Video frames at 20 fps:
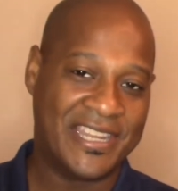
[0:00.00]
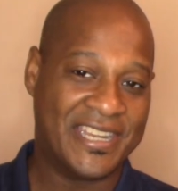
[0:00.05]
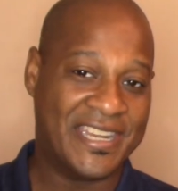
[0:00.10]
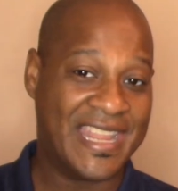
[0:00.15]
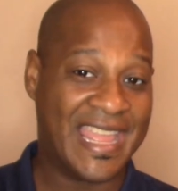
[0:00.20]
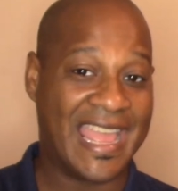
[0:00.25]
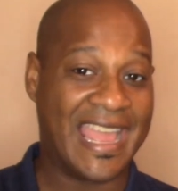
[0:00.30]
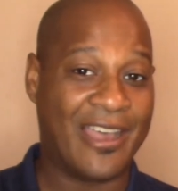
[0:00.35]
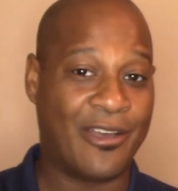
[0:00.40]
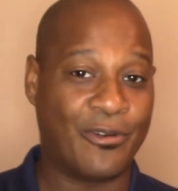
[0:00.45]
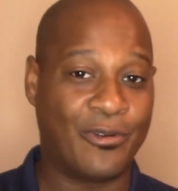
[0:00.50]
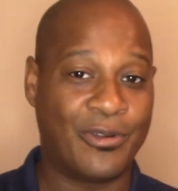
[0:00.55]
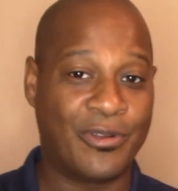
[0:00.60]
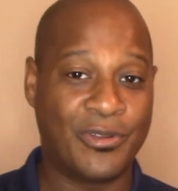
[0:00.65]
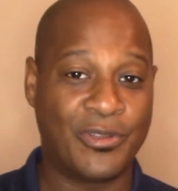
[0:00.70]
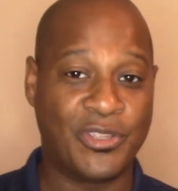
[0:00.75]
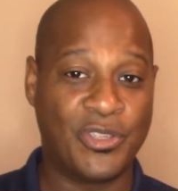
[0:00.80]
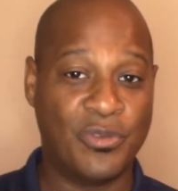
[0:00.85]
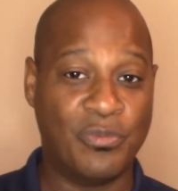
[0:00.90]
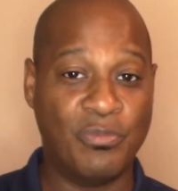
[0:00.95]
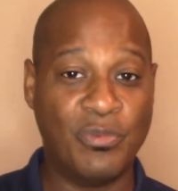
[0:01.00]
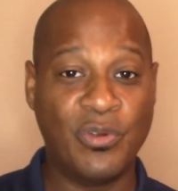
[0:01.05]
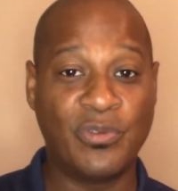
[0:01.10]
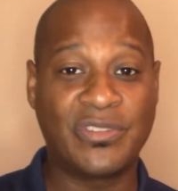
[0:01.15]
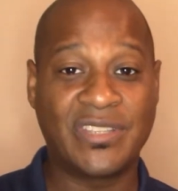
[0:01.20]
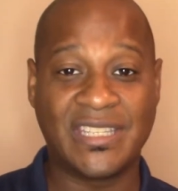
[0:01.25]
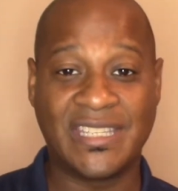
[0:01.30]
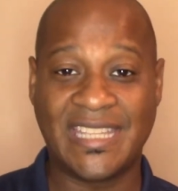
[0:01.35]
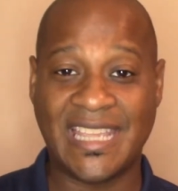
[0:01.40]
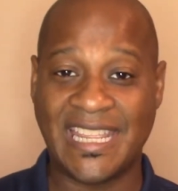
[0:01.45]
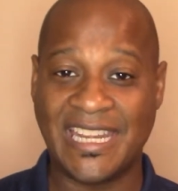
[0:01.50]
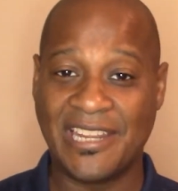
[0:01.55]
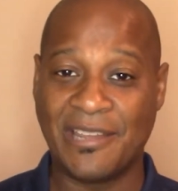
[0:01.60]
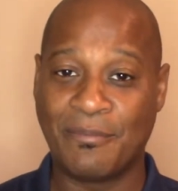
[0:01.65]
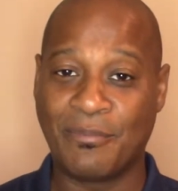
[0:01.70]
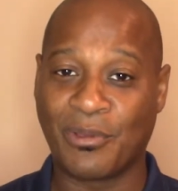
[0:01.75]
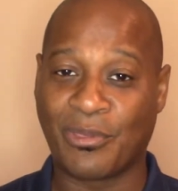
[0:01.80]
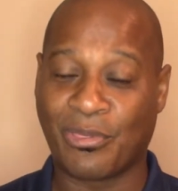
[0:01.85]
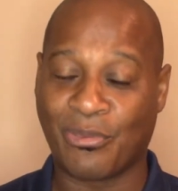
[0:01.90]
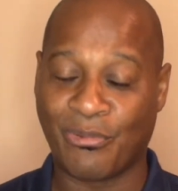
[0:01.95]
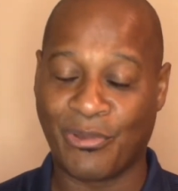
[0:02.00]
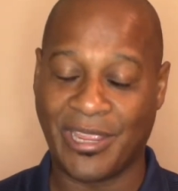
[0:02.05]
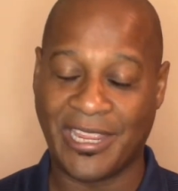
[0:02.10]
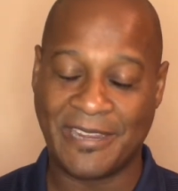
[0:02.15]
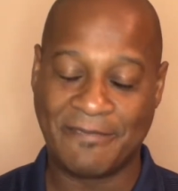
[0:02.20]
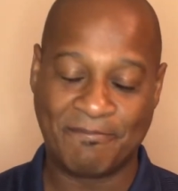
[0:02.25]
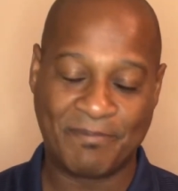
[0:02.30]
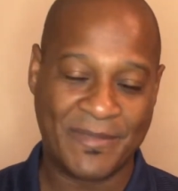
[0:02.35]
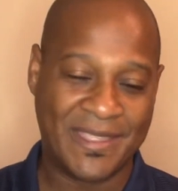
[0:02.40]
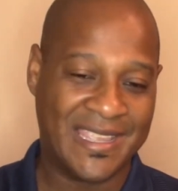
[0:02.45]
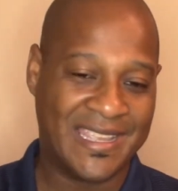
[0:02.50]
Now, you move to day number 3.